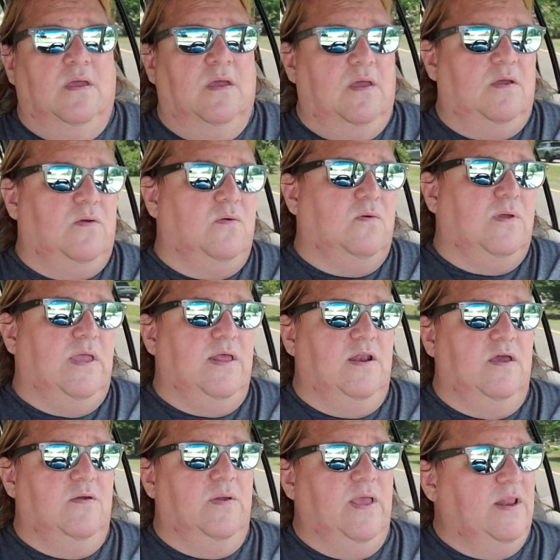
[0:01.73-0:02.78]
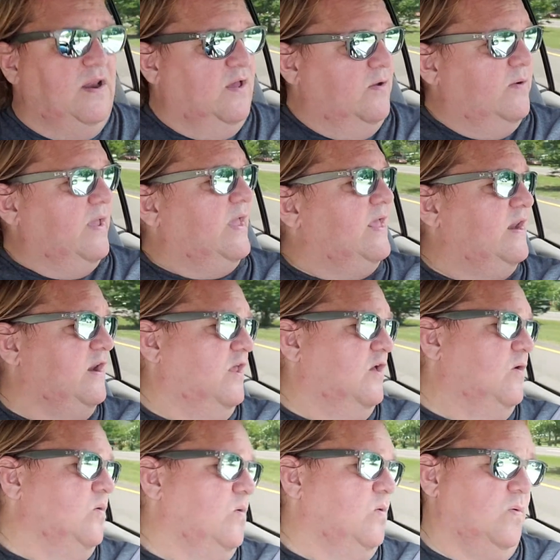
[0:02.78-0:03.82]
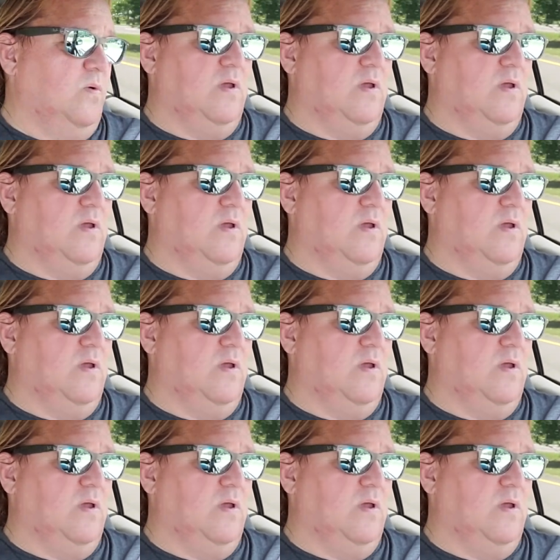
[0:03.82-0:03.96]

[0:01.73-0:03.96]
Oh, hello, hello, hello.